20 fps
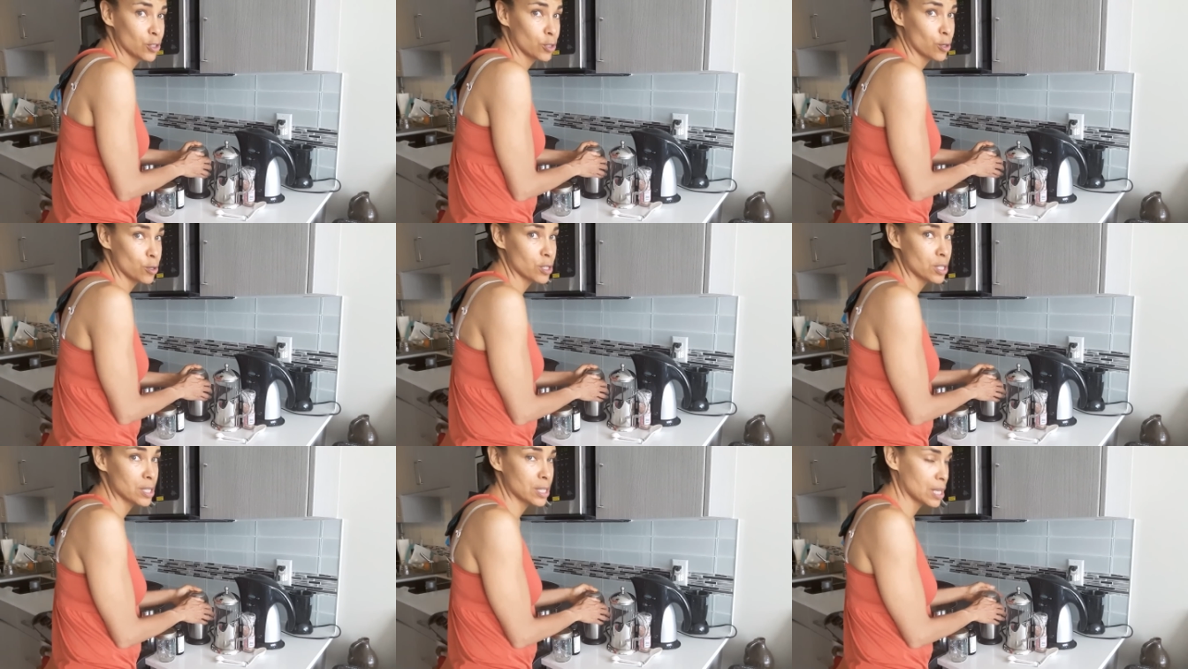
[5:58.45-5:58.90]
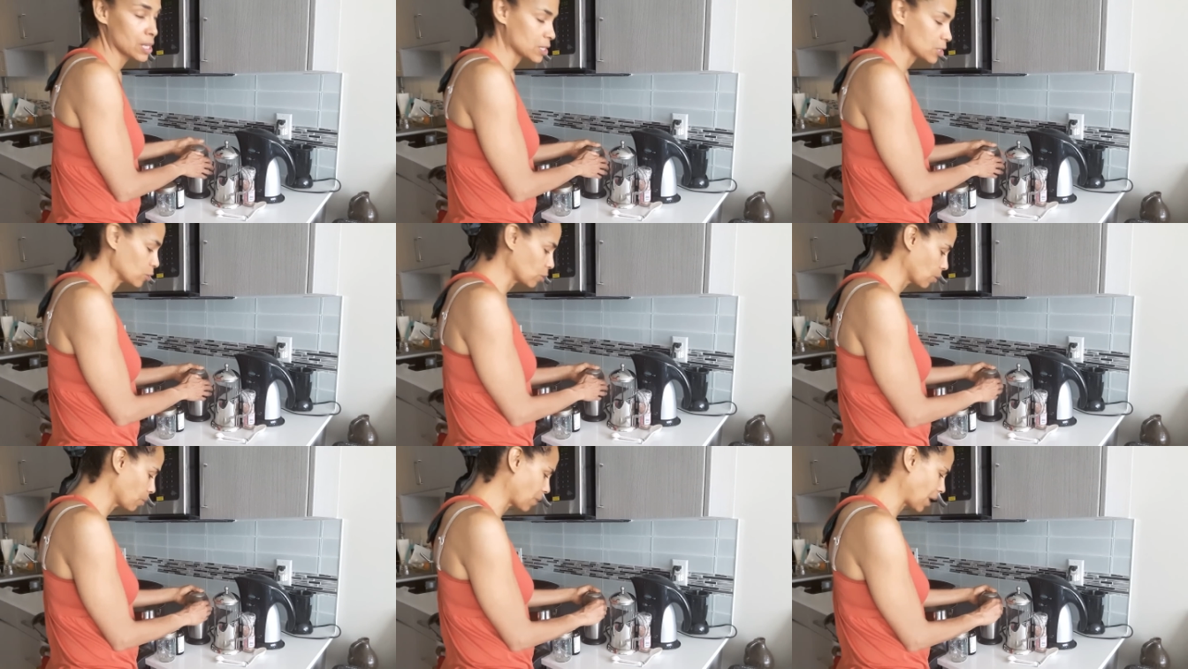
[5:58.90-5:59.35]
Gerson
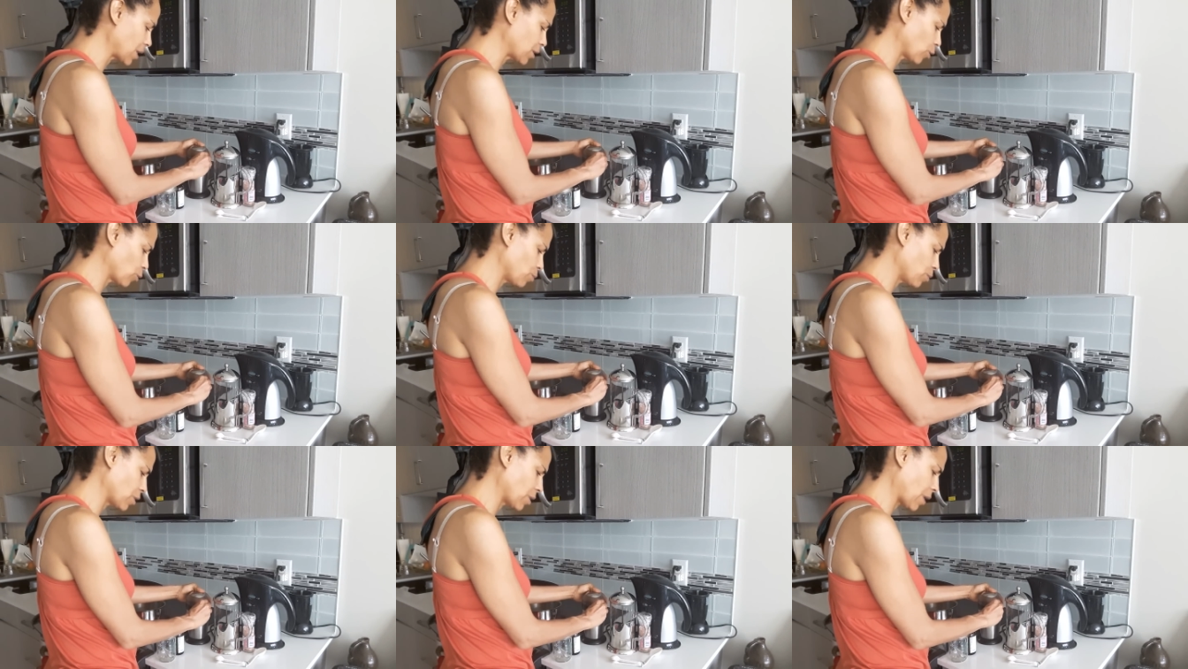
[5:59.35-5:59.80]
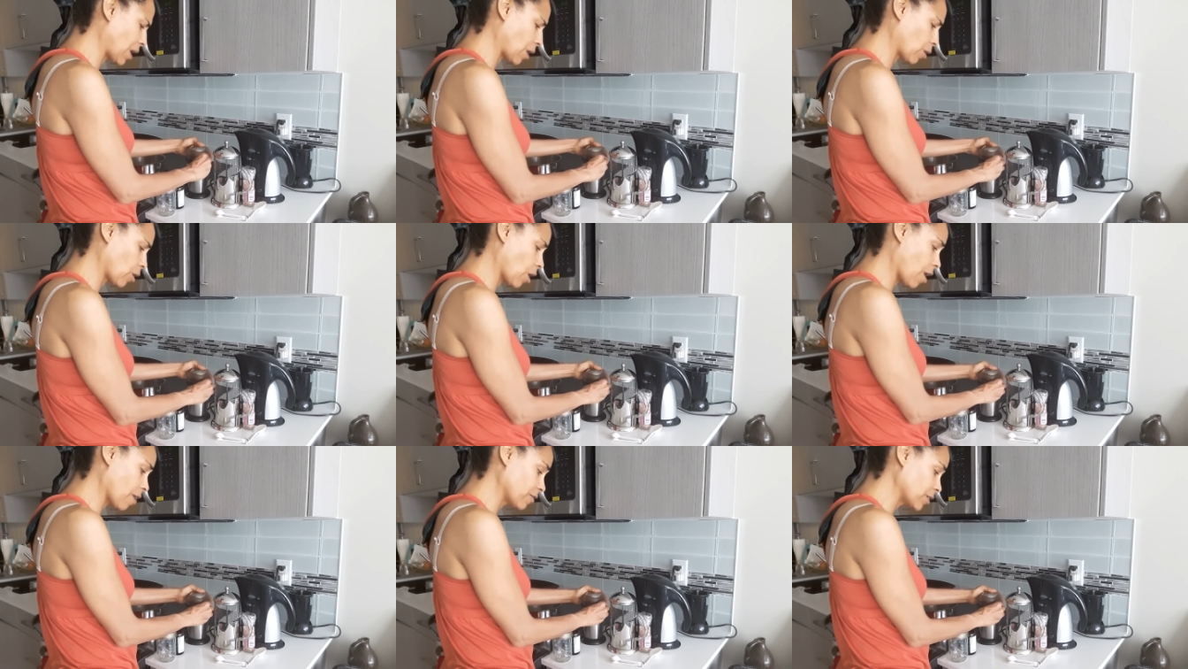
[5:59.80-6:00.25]
says you can buy the
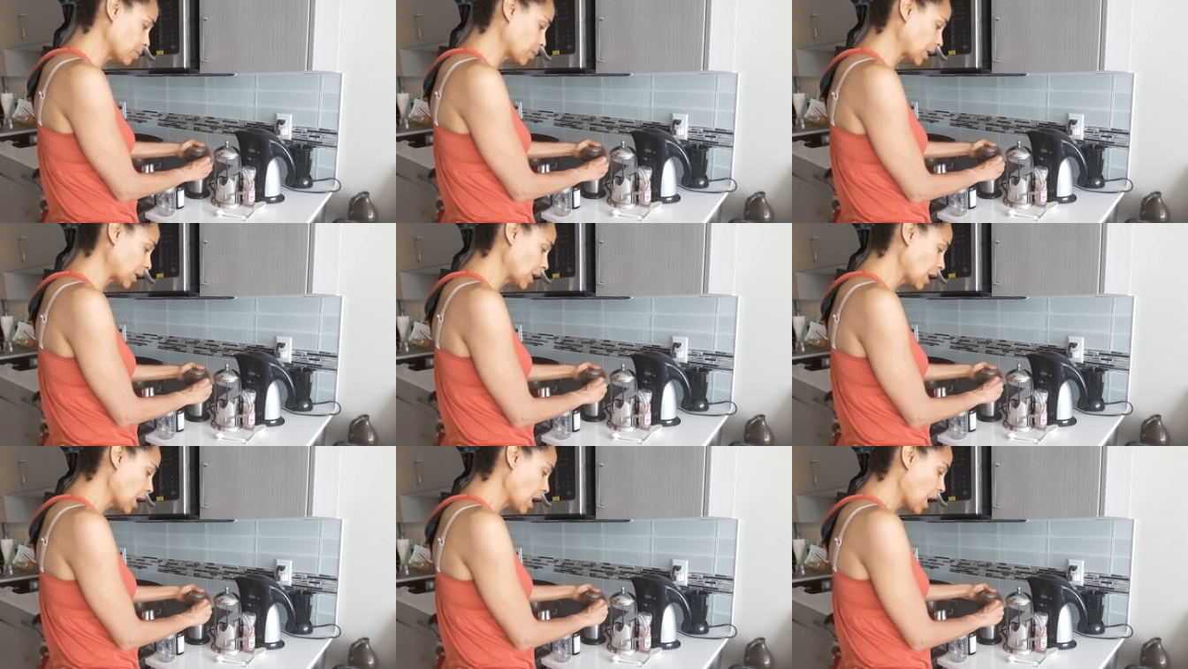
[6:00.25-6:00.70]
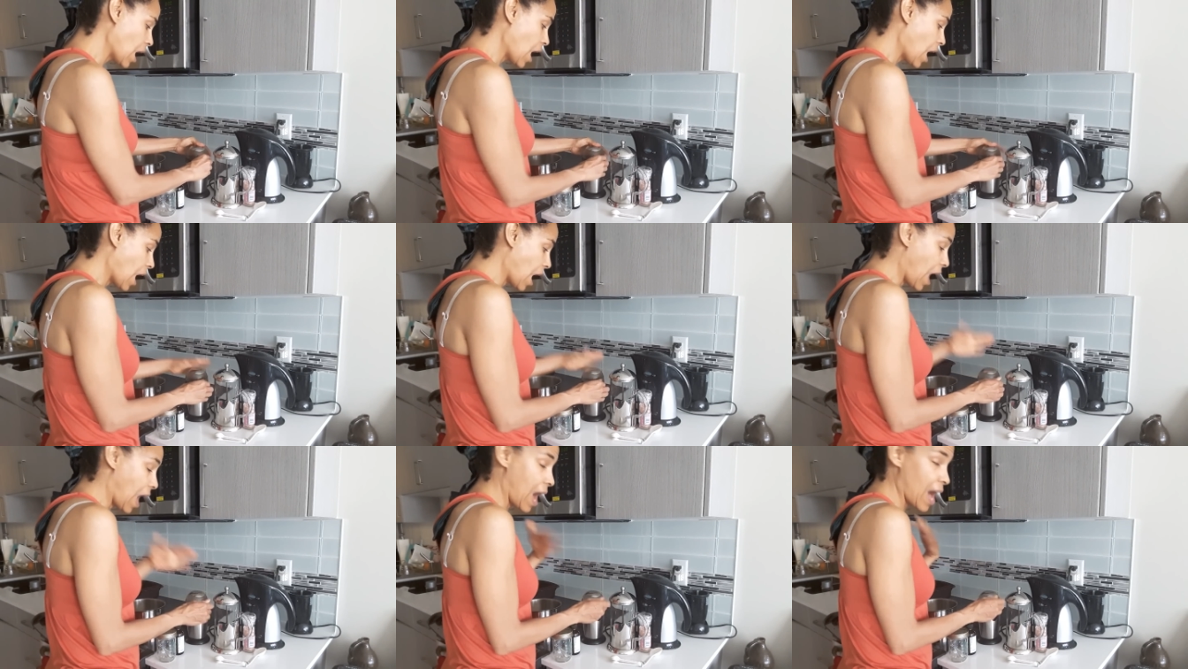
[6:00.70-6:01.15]
pre-ground coffee, but
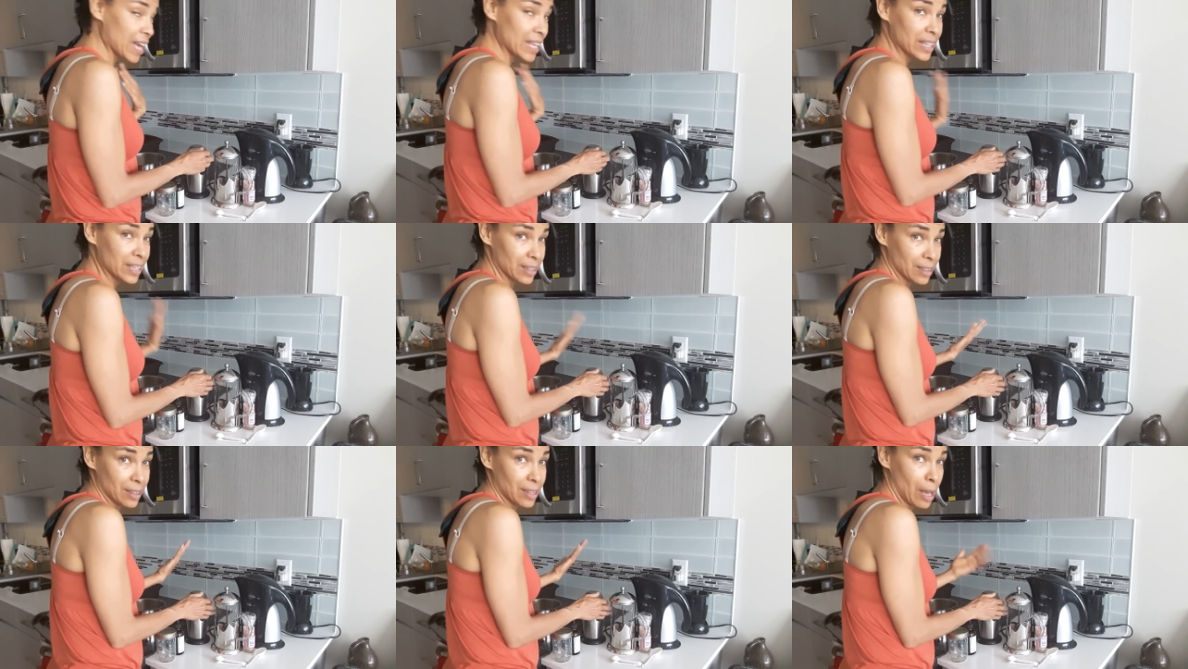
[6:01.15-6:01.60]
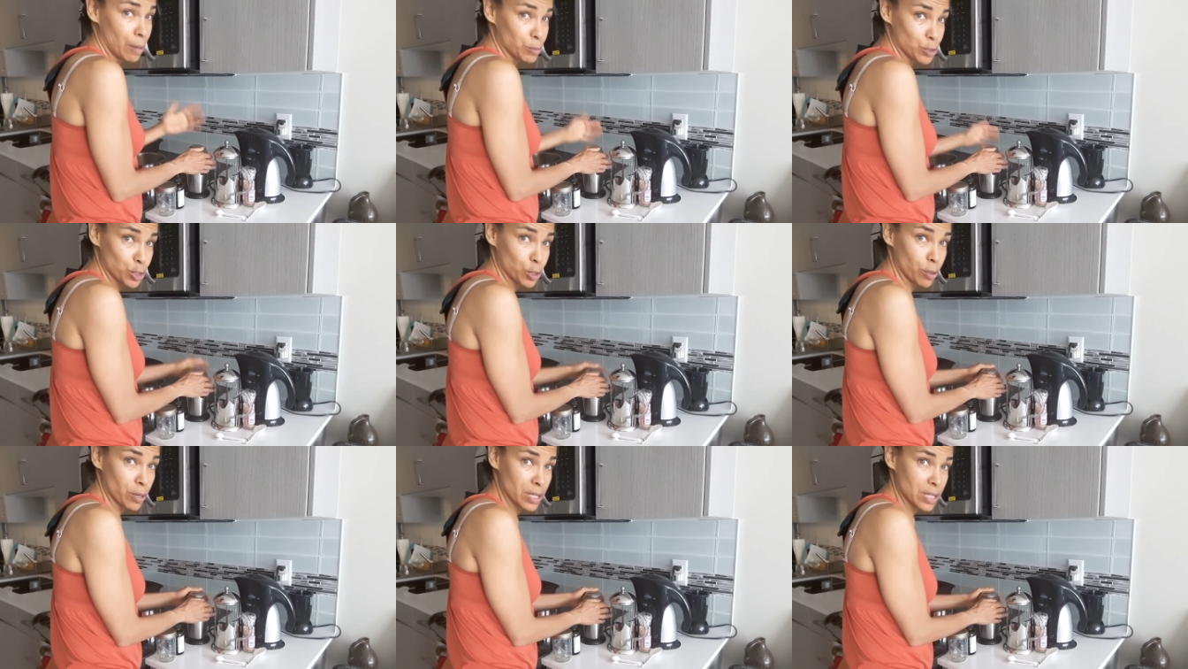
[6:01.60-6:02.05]

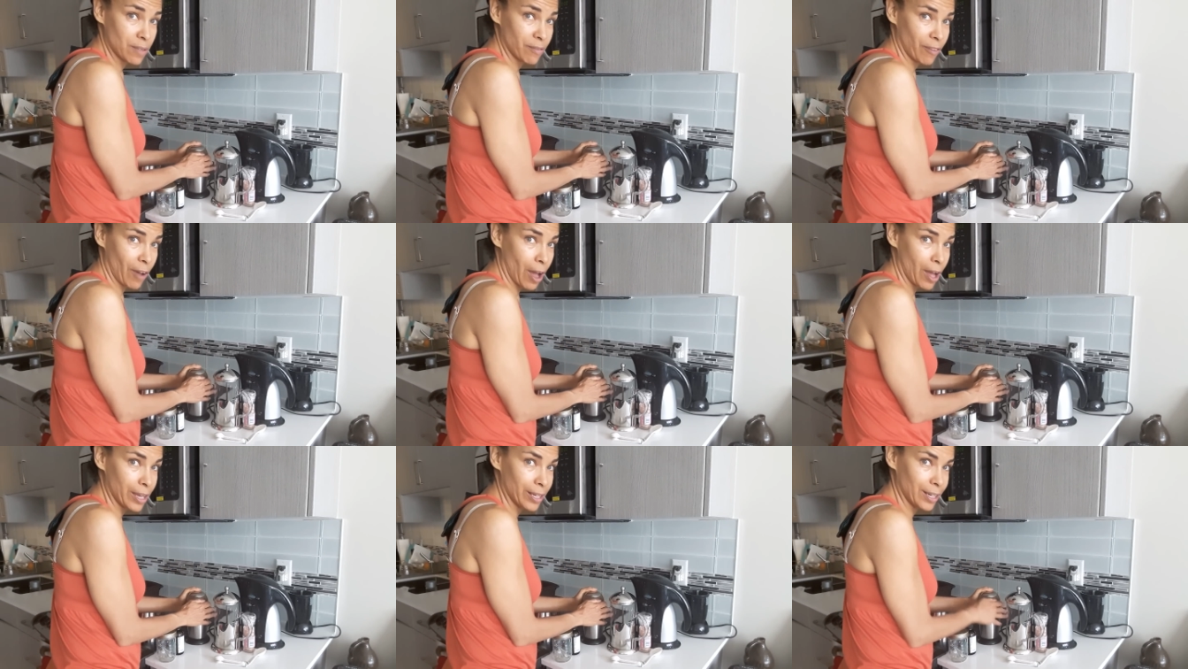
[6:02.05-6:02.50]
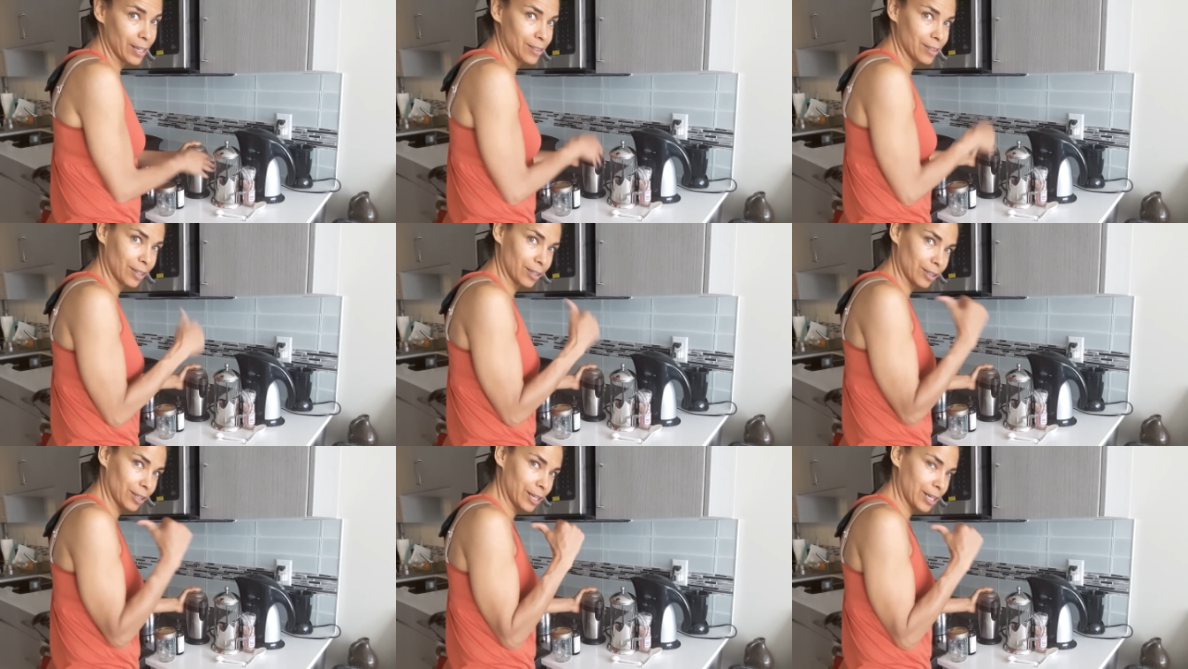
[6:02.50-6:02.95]
I'm sure it's fine
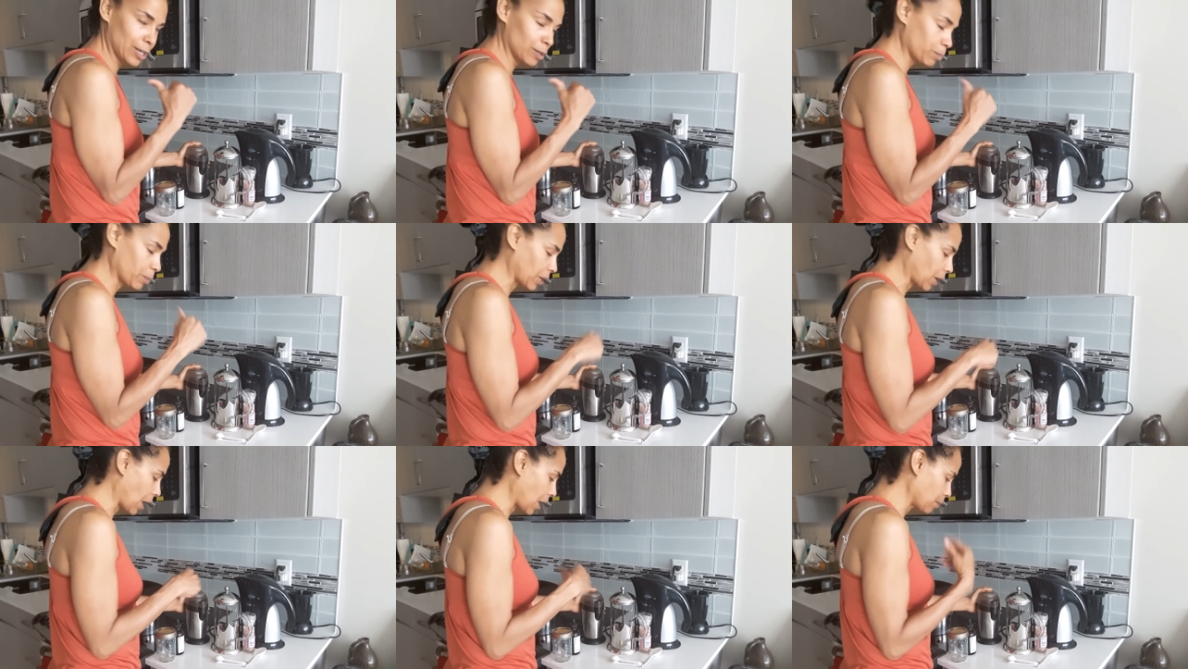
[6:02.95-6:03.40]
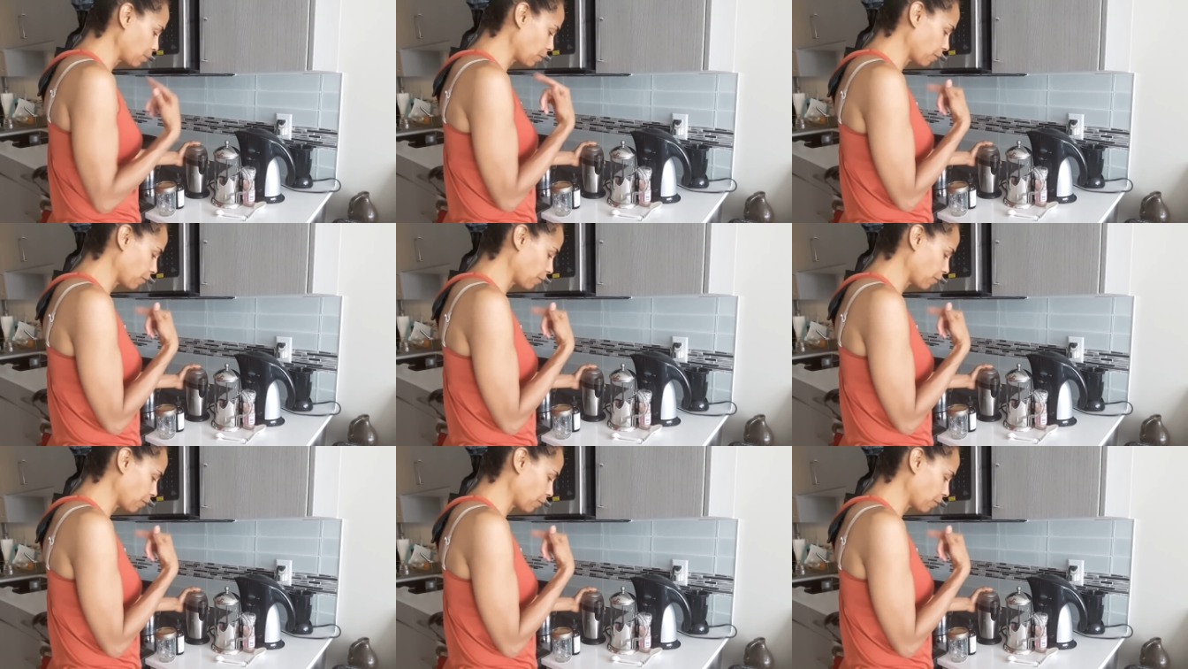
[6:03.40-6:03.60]
at the clinic, but I